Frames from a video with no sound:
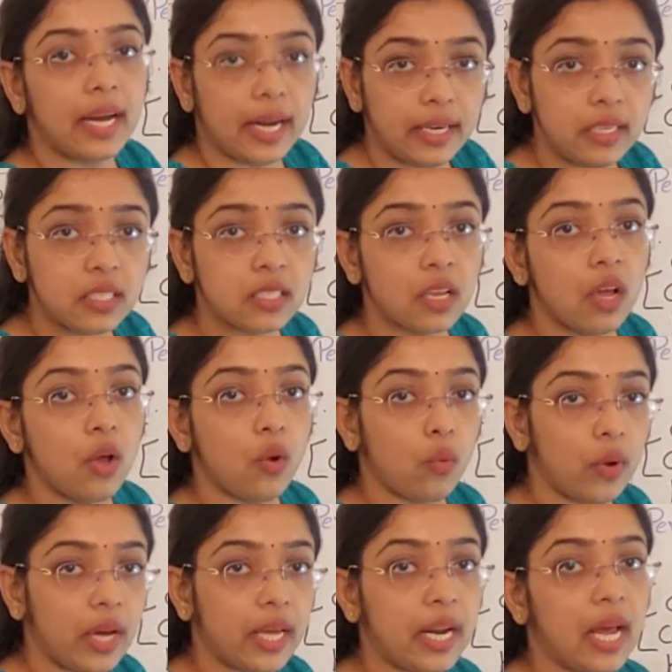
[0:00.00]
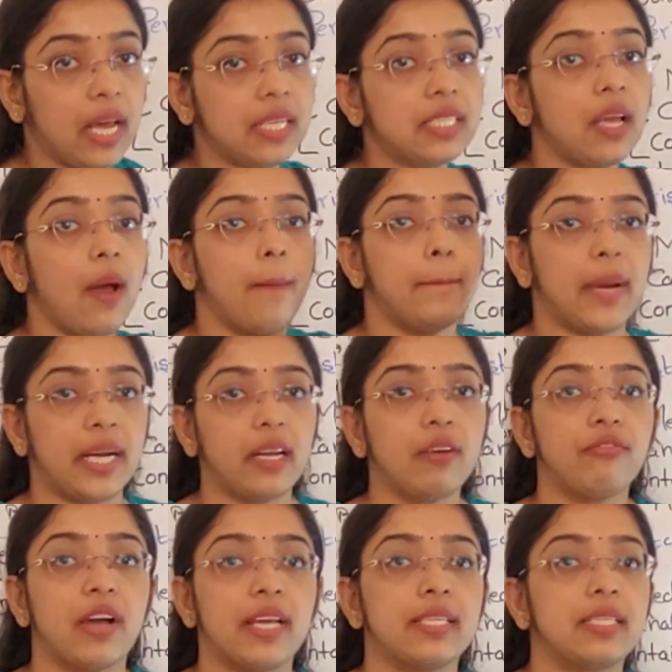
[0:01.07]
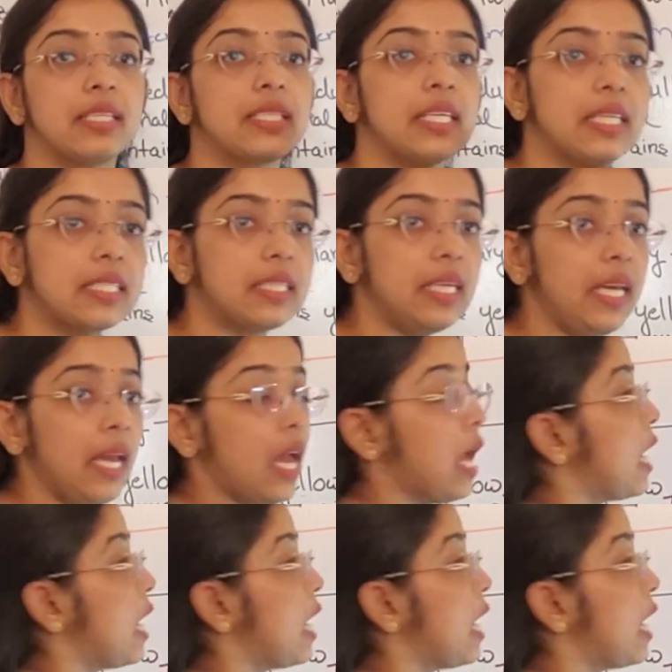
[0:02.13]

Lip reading: ends, whereas metaphysis is the